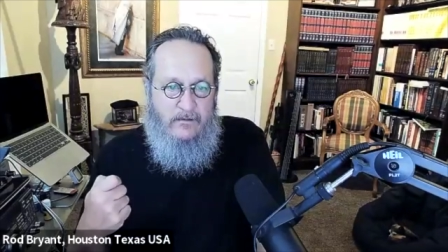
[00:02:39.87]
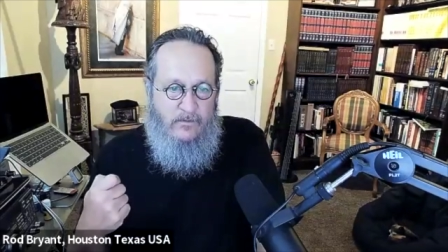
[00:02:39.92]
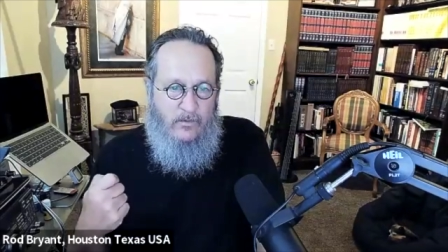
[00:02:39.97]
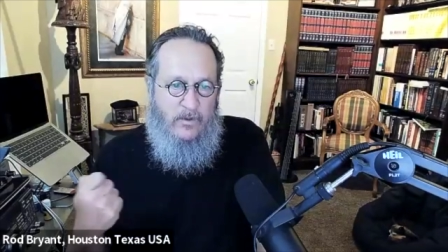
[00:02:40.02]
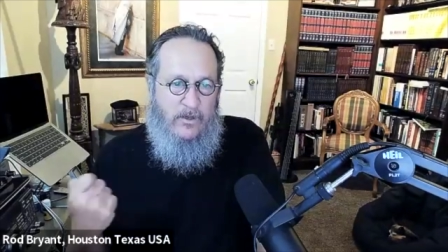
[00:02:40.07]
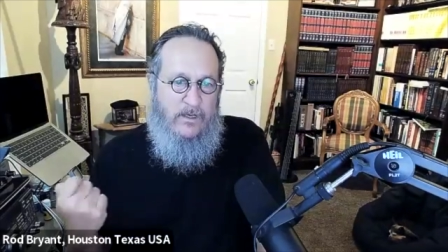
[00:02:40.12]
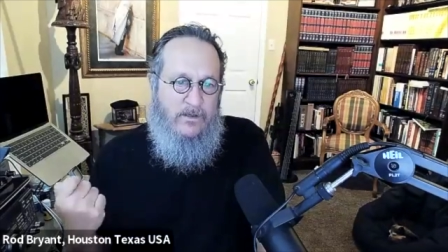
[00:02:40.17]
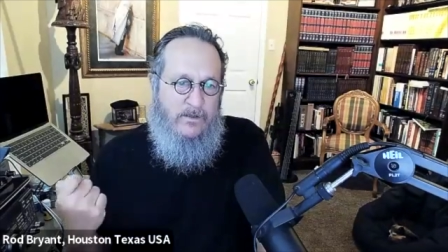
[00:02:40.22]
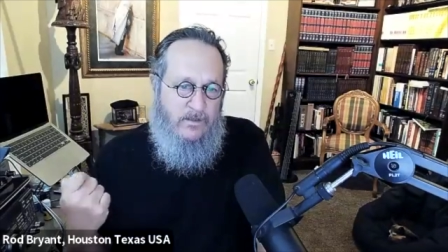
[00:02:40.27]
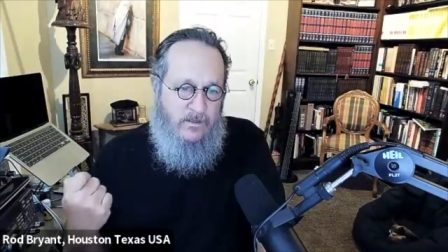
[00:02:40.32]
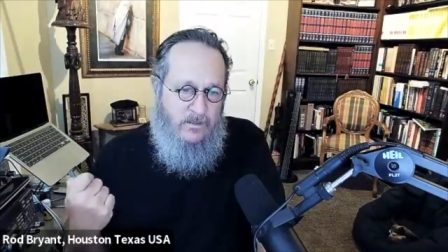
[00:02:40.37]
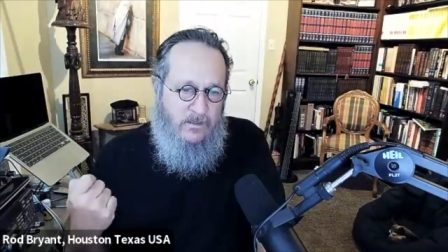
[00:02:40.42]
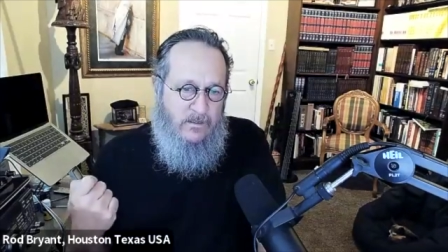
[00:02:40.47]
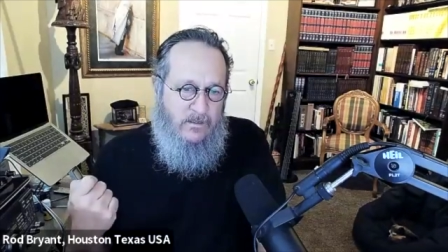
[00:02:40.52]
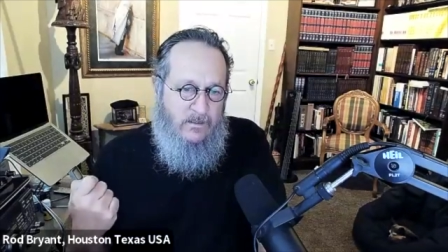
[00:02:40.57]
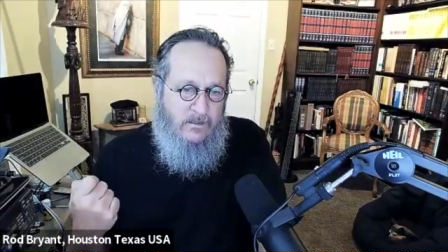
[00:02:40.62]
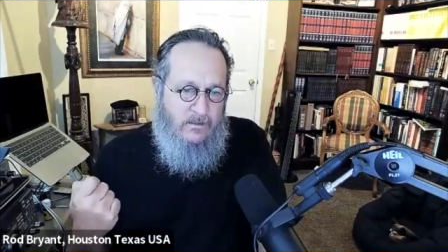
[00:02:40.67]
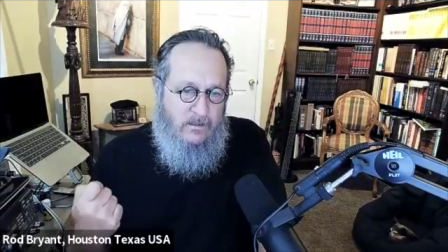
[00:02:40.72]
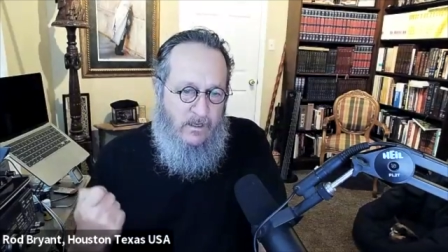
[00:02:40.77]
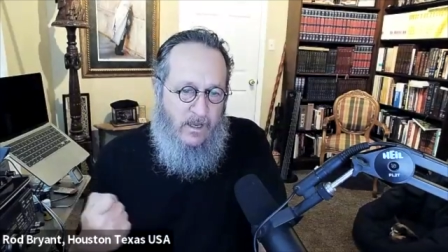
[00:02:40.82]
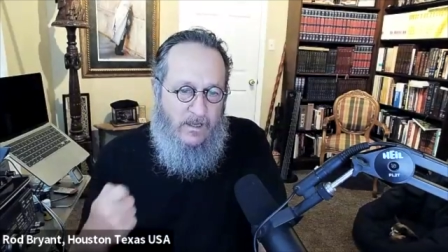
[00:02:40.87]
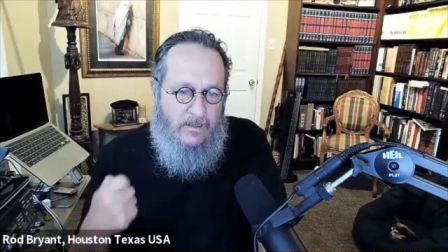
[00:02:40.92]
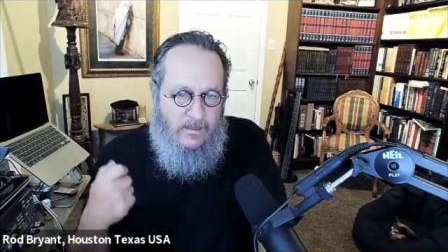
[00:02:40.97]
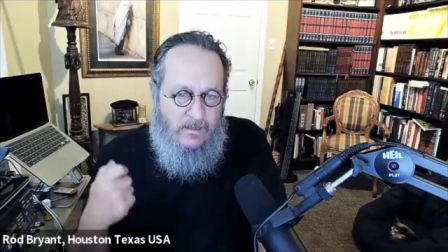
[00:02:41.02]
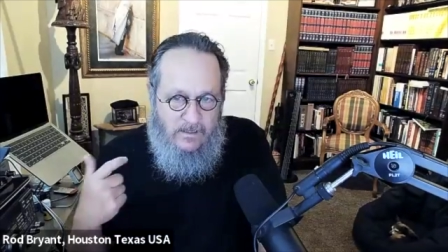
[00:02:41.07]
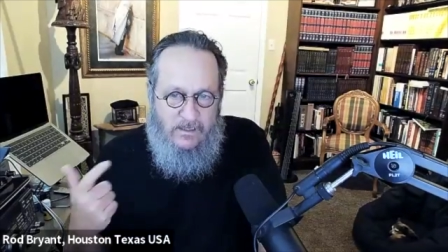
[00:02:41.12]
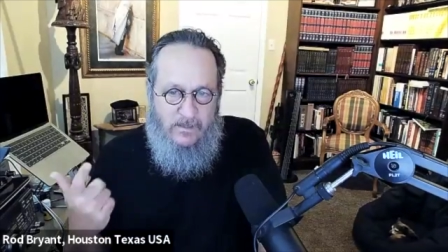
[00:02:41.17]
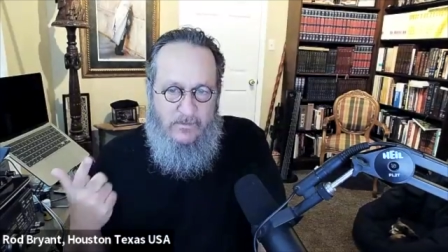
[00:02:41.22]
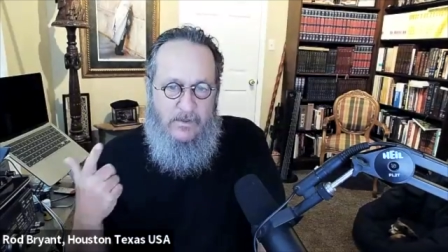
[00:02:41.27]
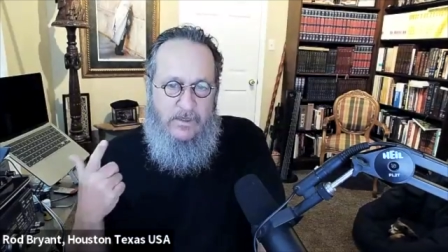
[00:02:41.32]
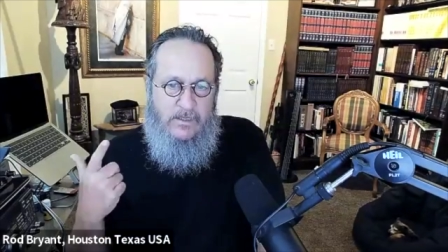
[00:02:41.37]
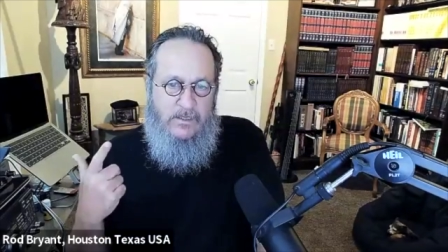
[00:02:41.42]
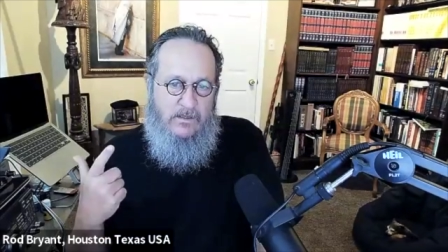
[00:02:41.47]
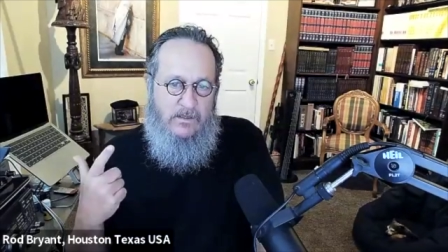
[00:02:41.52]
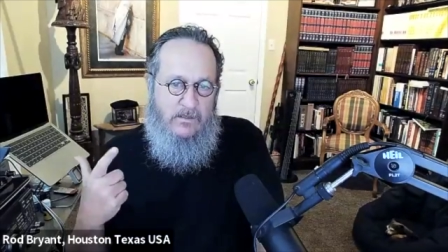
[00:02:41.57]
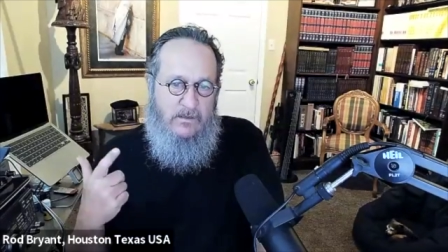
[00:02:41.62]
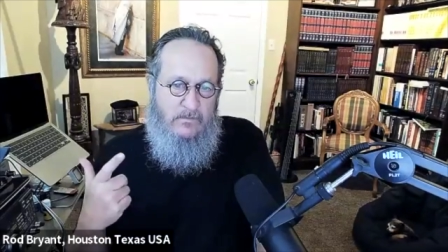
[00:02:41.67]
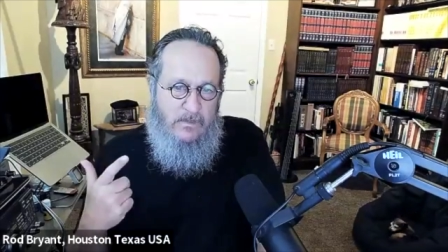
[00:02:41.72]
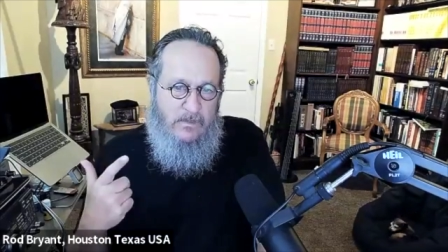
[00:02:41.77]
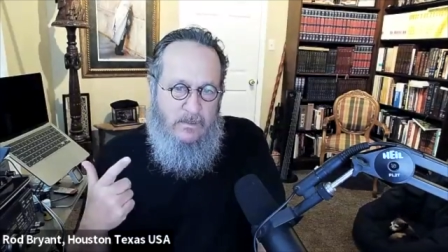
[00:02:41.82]
What is it? Anti
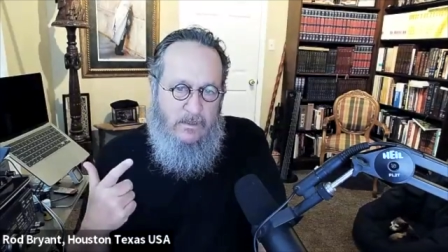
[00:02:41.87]
Semitism.